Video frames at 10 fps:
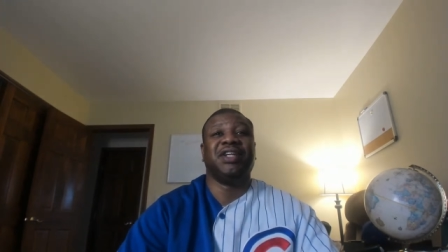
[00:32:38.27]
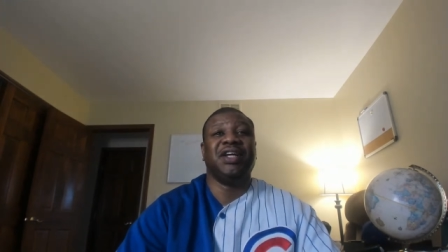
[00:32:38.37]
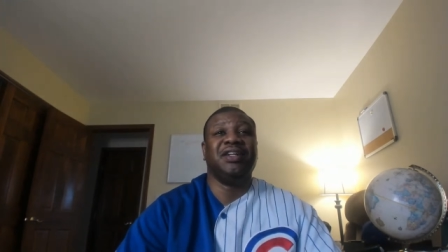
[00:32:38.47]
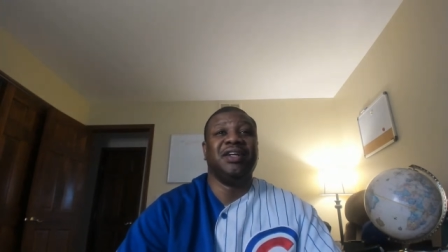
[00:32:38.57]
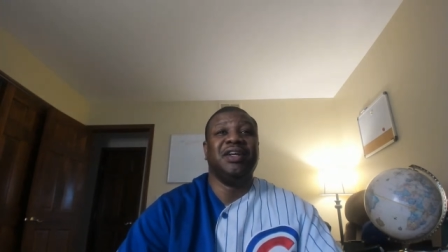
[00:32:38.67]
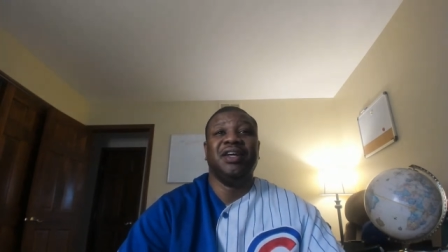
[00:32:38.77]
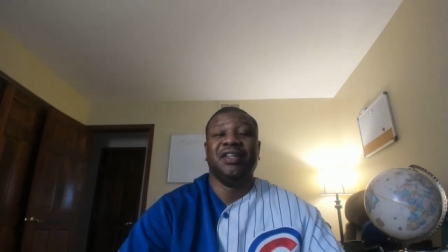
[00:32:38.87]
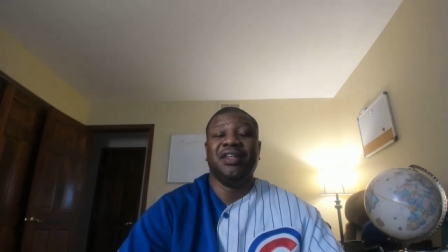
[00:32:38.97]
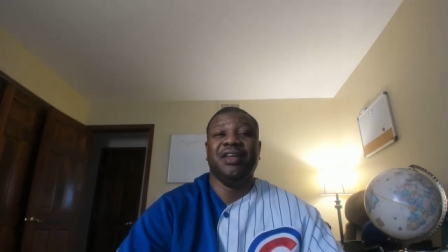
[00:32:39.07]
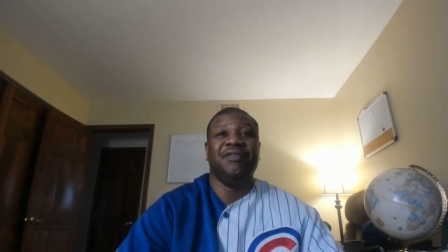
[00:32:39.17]
Like
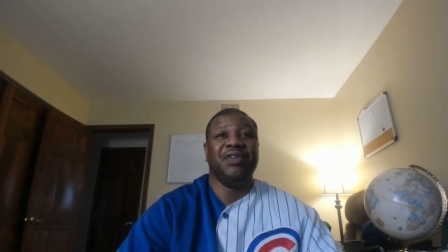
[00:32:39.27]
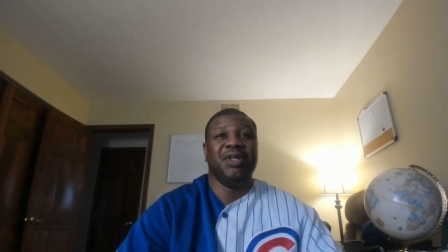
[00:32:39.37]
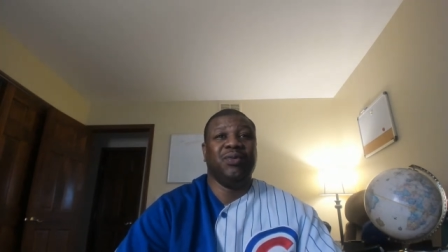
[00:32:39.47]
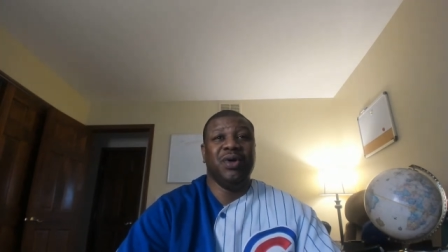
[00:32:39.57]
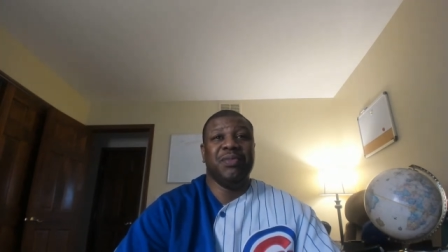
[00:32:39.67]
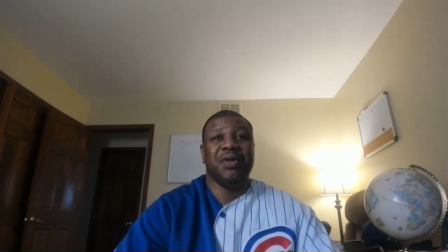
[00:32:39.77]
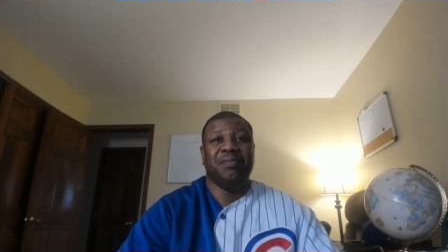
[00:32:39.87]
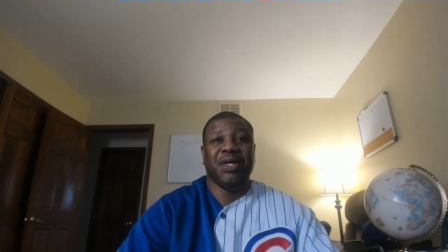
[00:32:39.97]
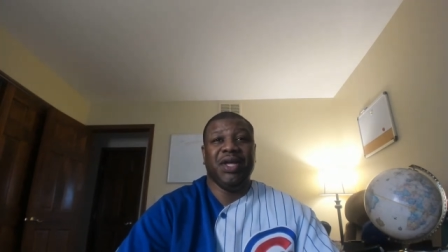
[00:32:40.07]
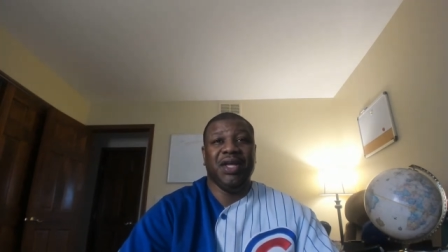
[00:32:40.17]
even the
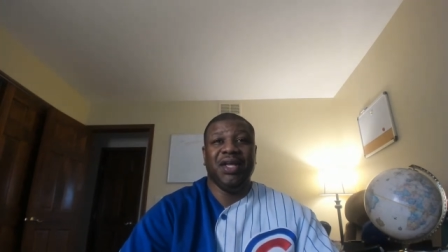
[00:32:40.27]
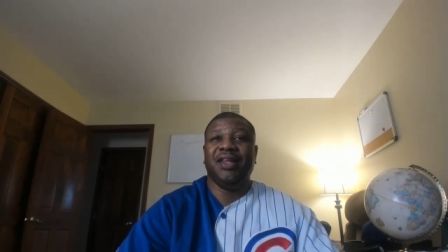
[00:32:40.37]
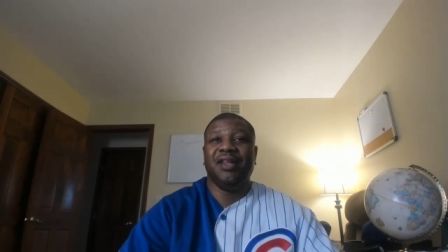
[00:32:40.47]
women bleed.